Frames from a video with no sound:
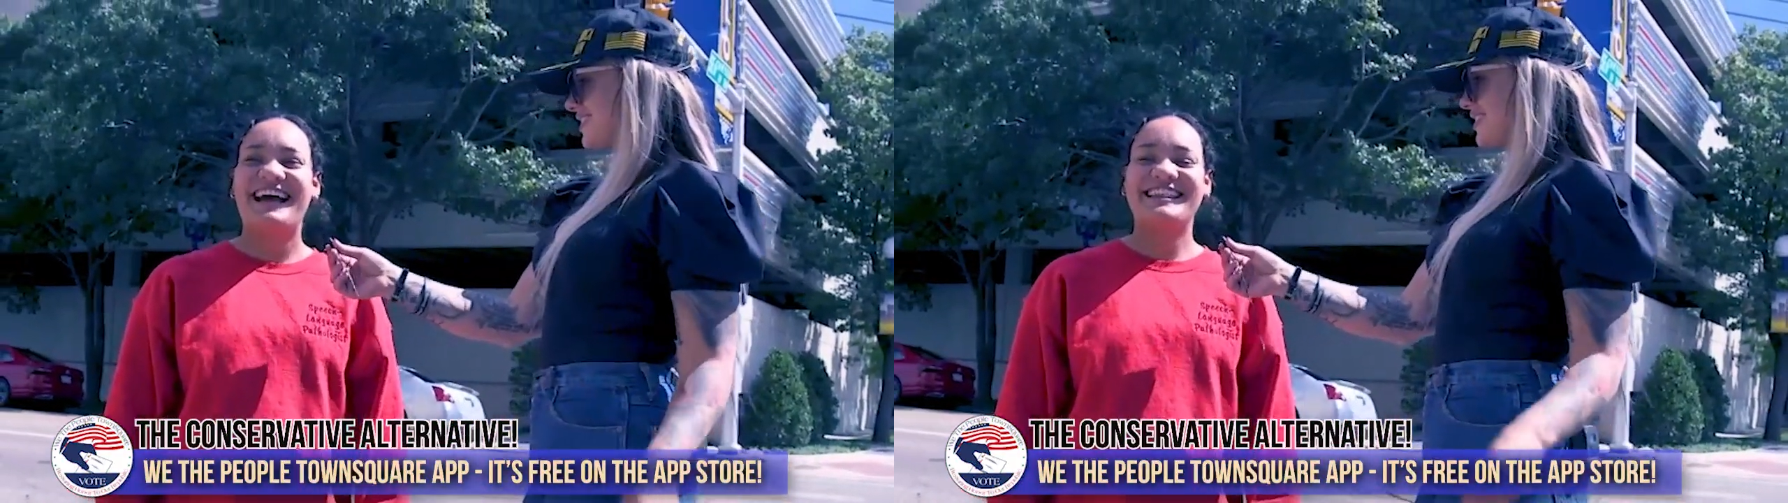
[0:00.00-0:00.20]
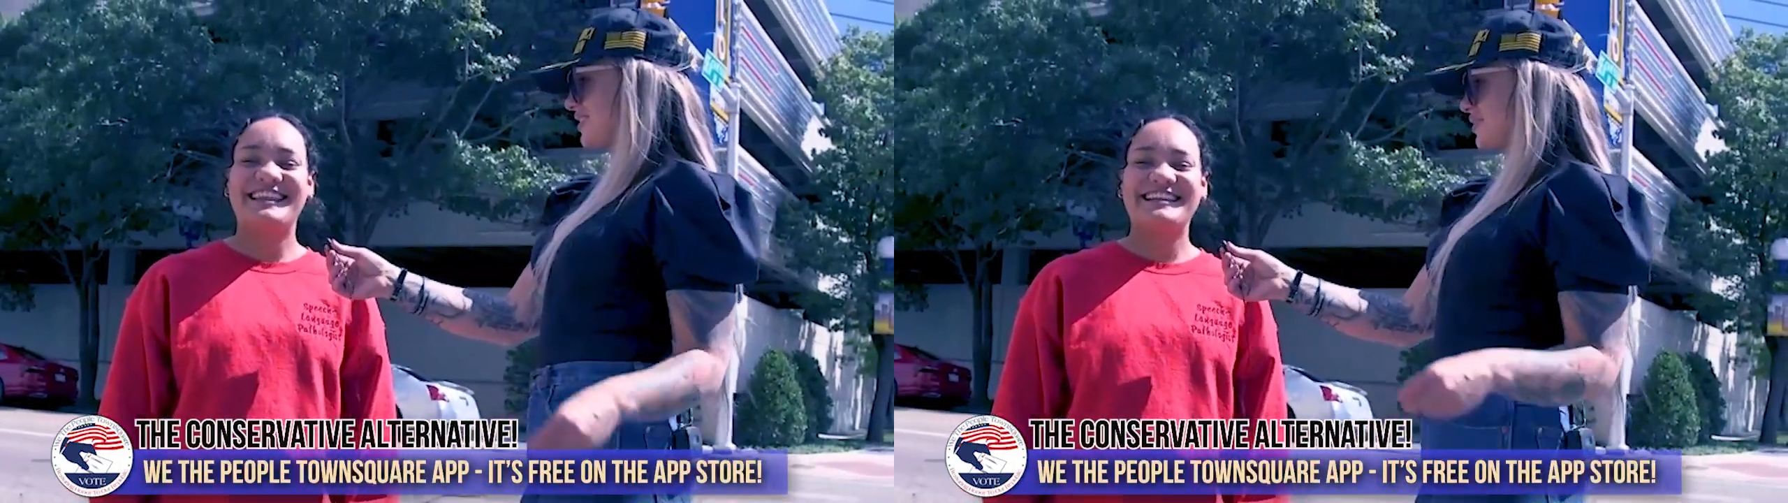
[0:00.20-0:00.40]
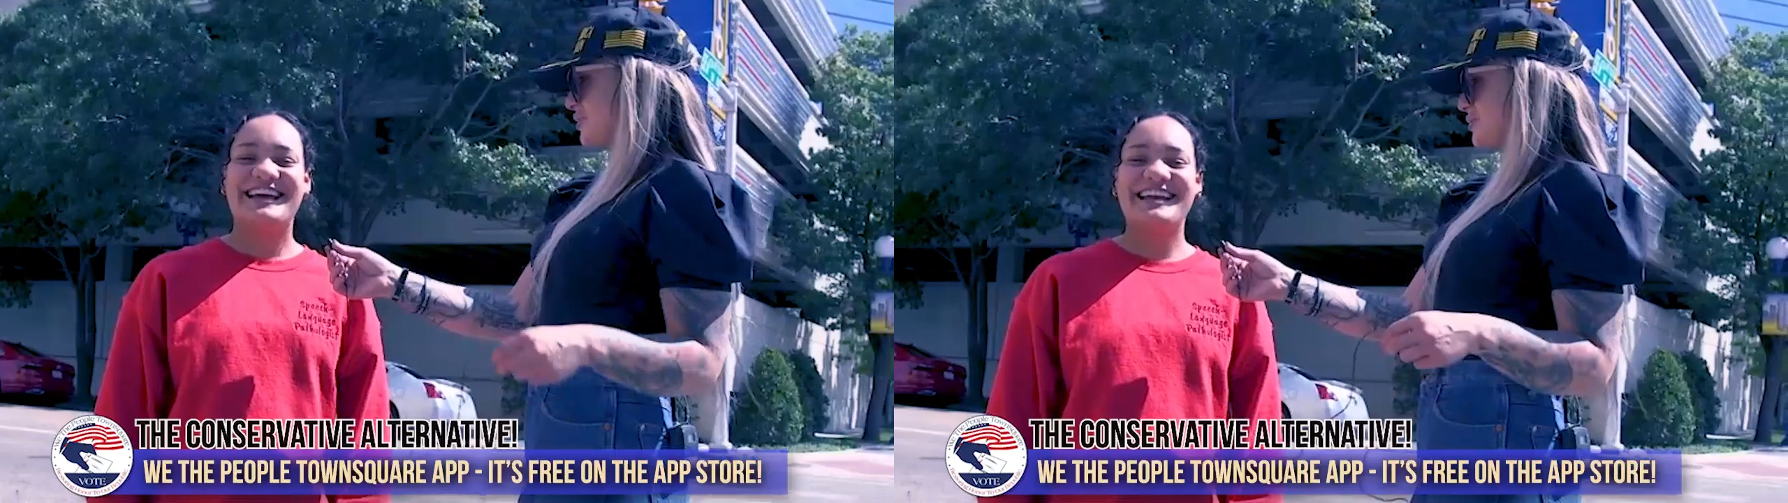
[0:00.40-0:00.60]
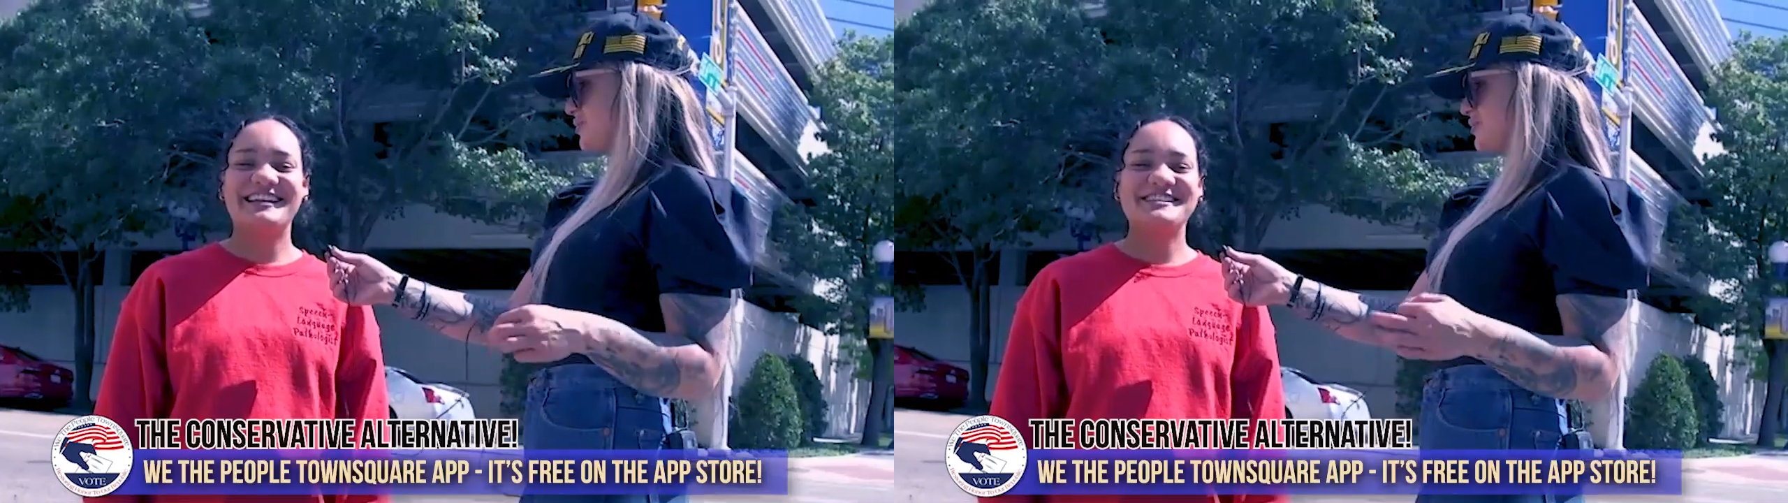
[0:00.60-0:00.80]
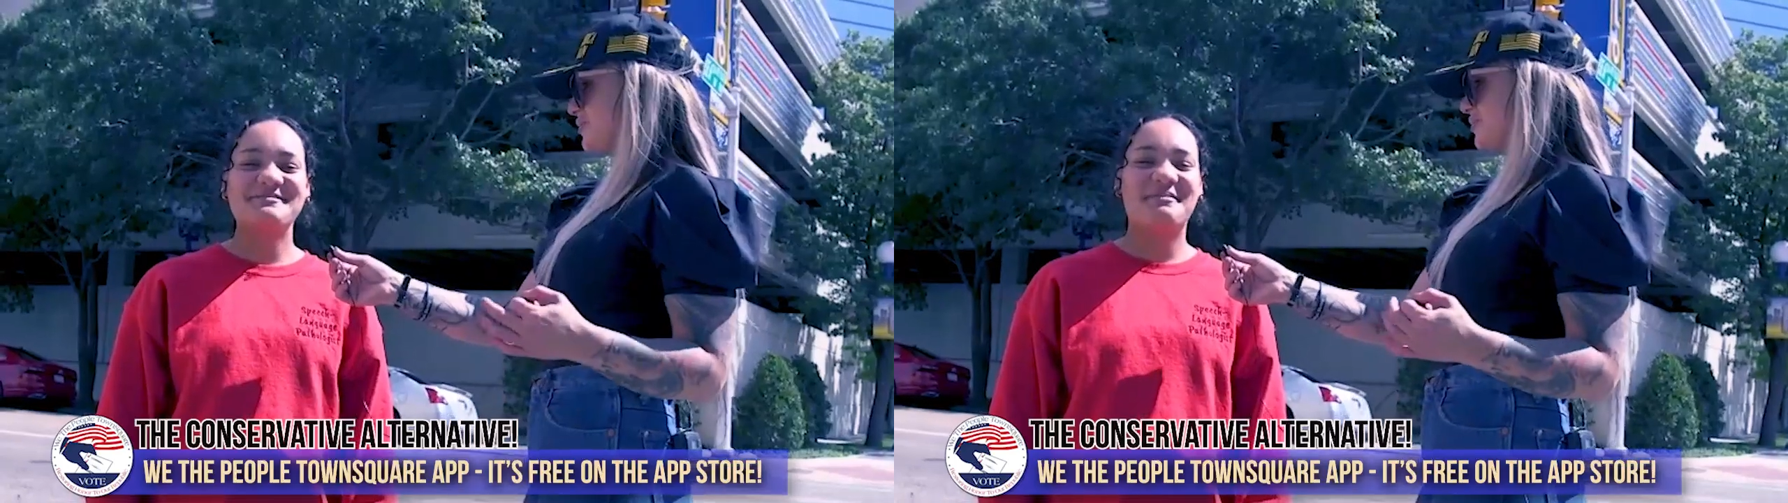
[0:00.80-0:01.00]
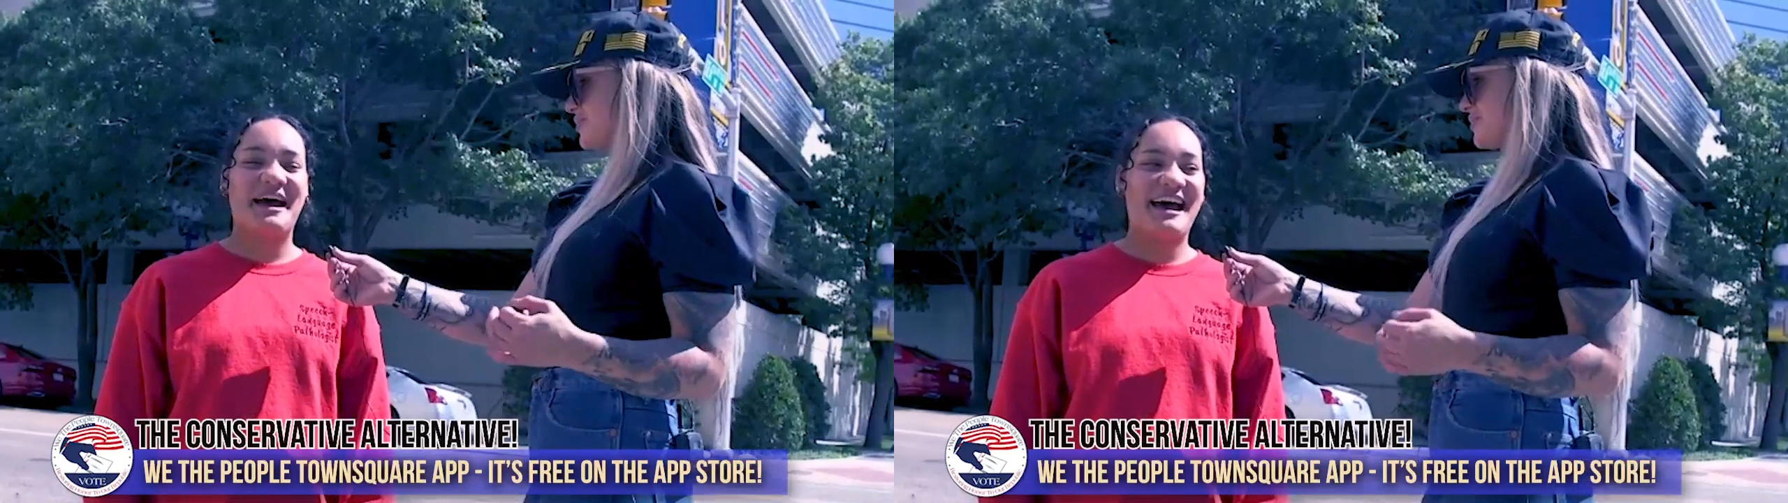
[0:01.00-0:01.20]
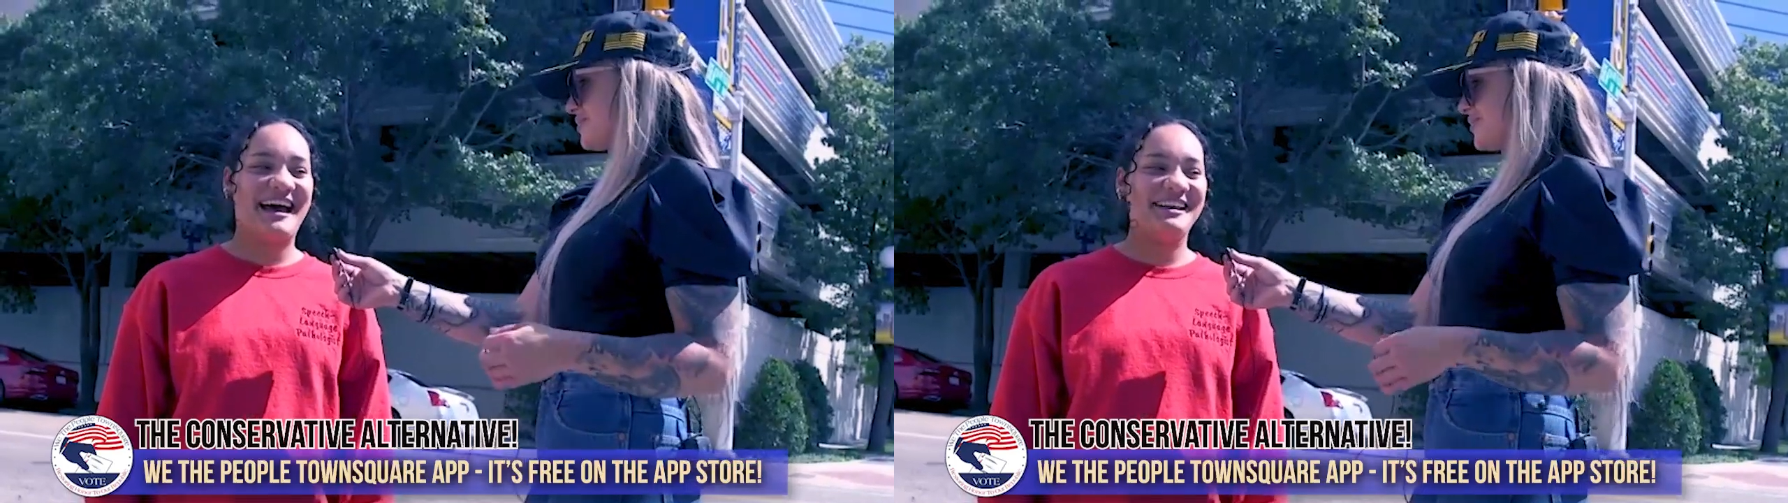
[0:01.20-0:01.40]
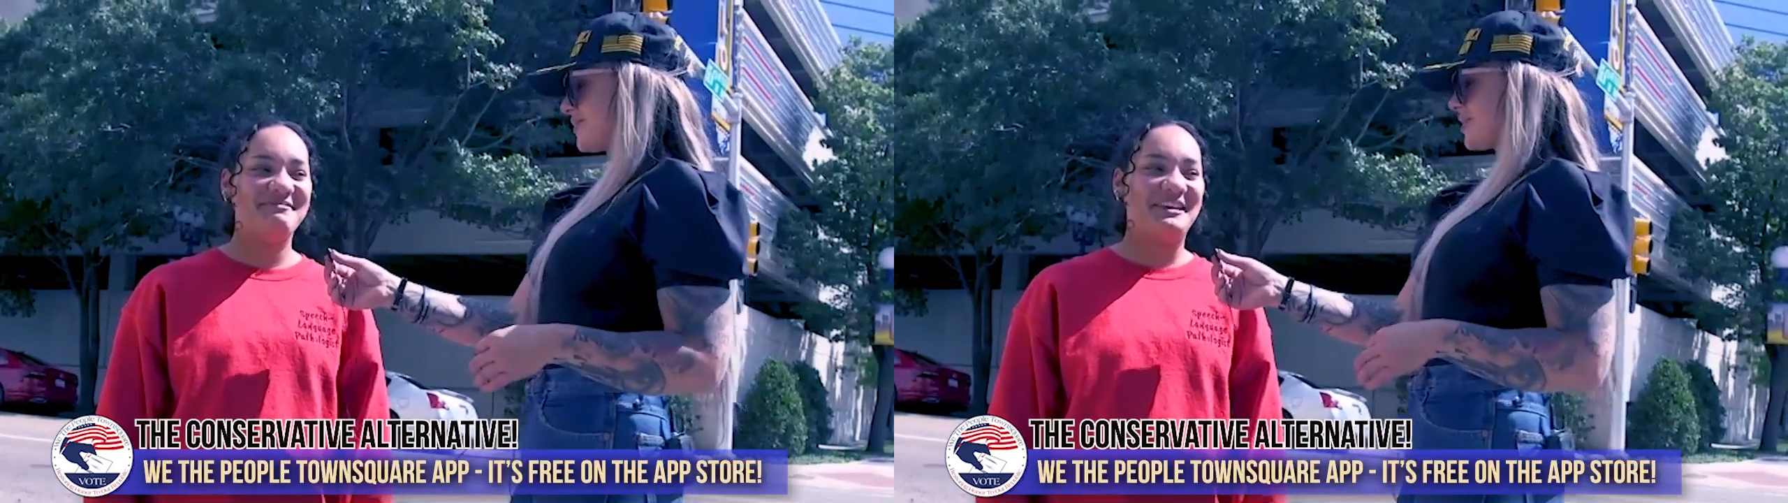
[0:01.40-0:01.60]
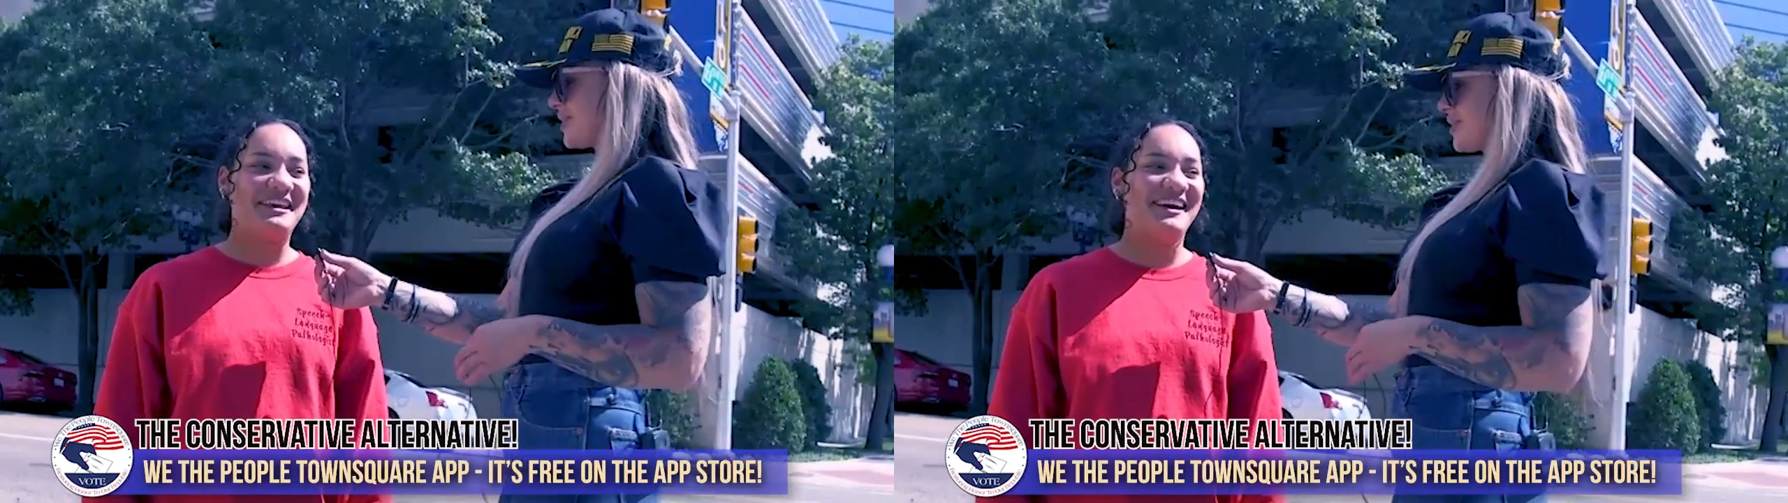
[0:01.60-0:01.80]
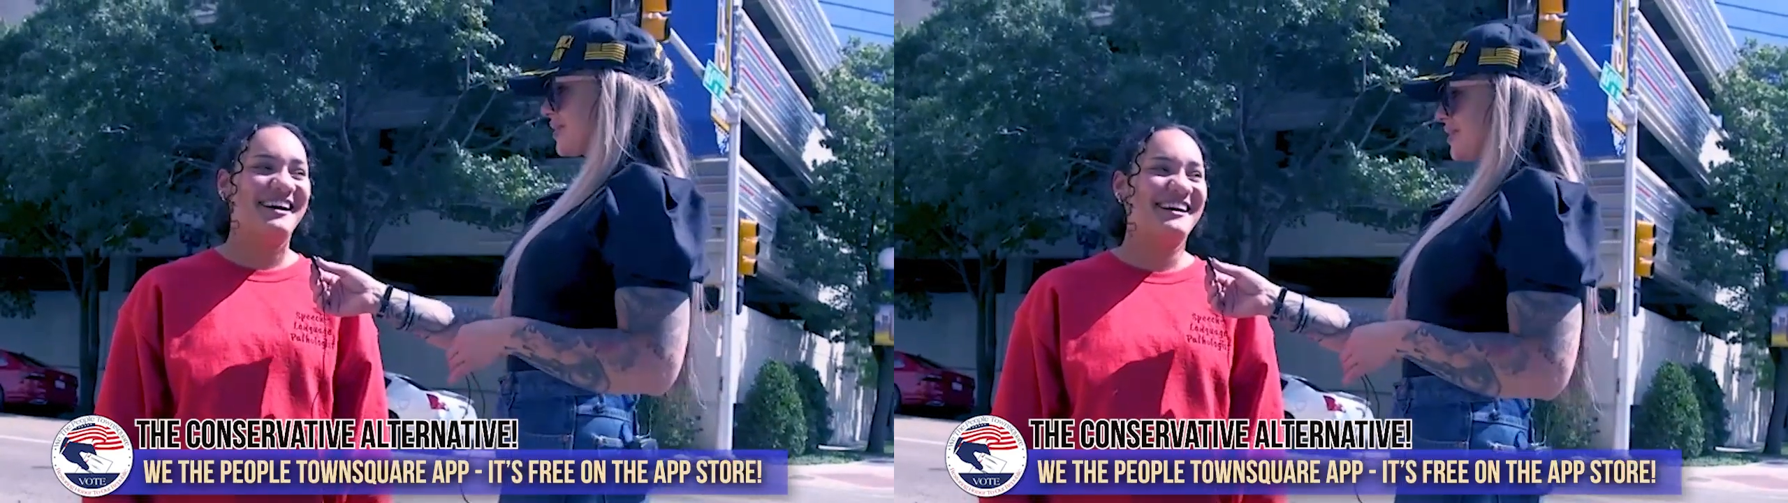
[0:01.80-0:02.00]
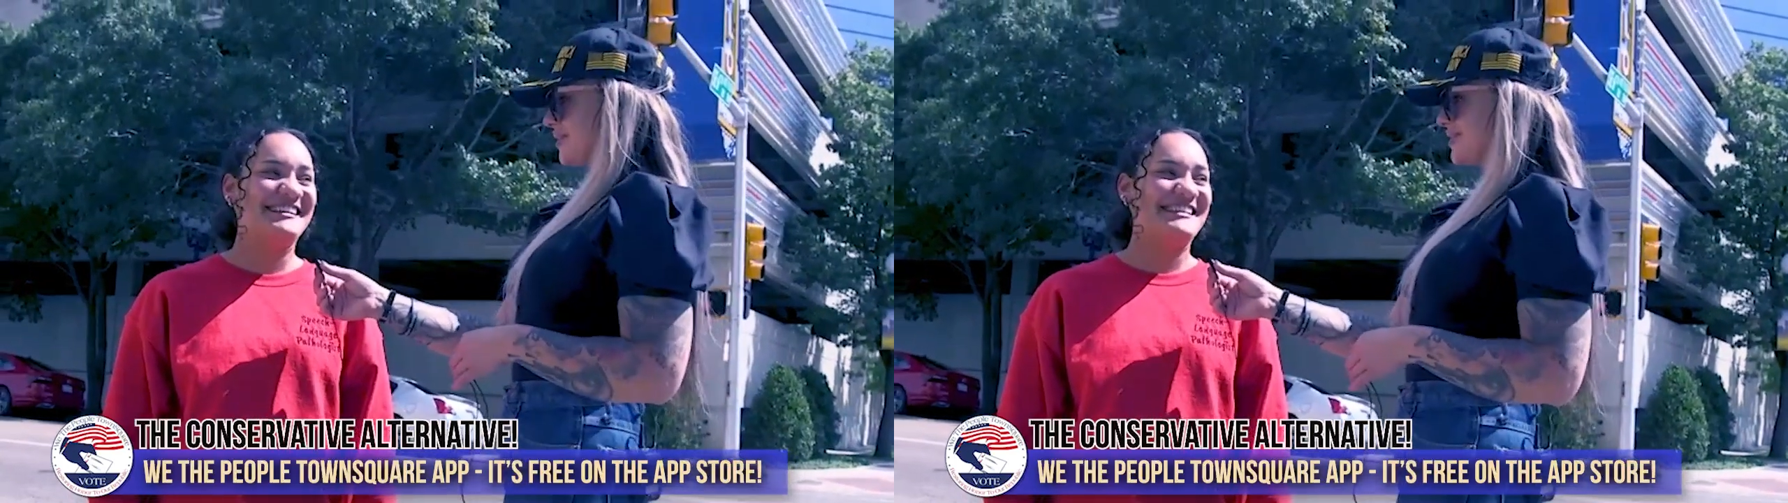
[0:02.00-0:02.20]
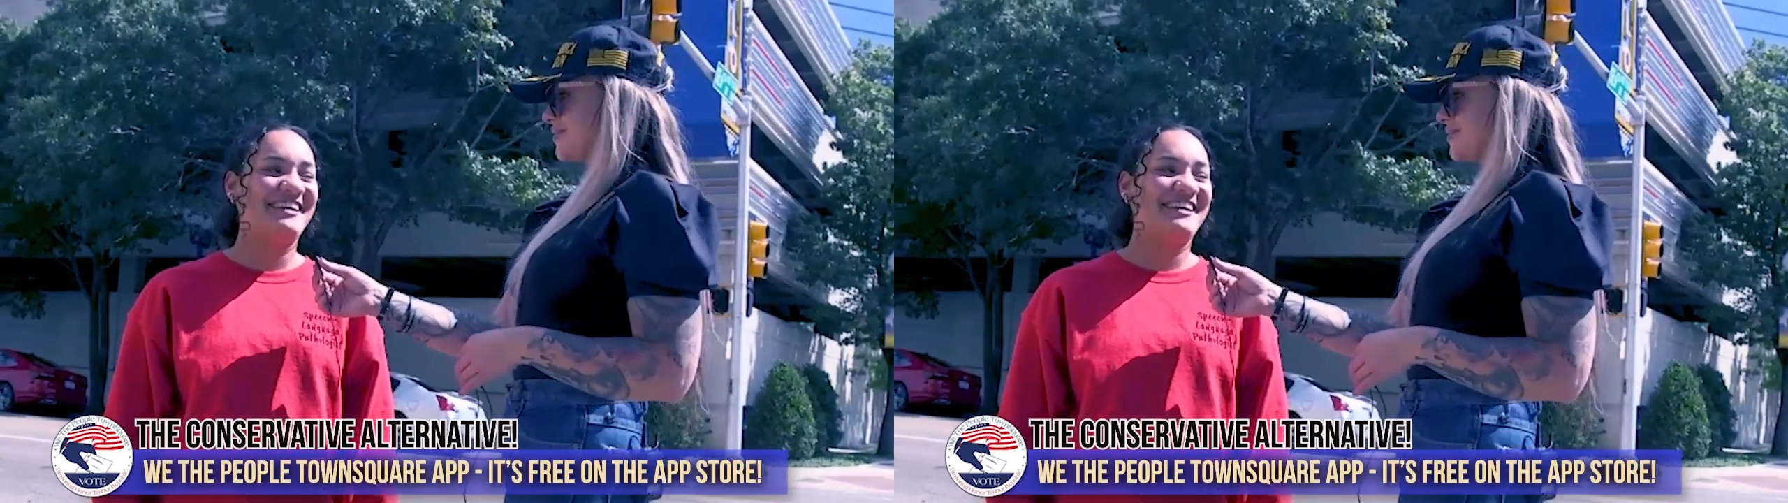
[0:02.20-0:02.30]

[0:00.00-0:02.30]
I think that it's bad because